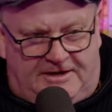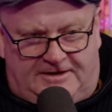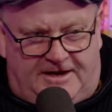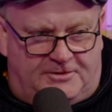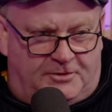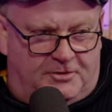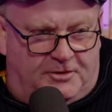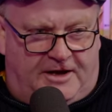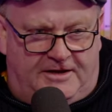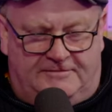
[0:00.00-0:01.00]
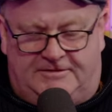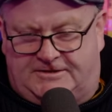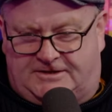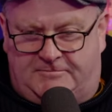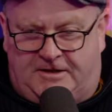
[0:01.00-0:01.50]
I, I don't know. I, he
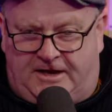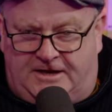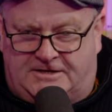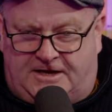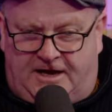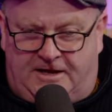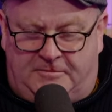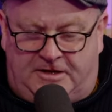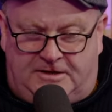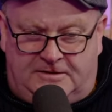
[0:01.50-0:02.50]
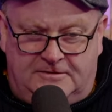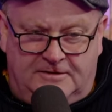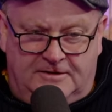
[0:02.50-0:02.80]
seemed a nice guy to me.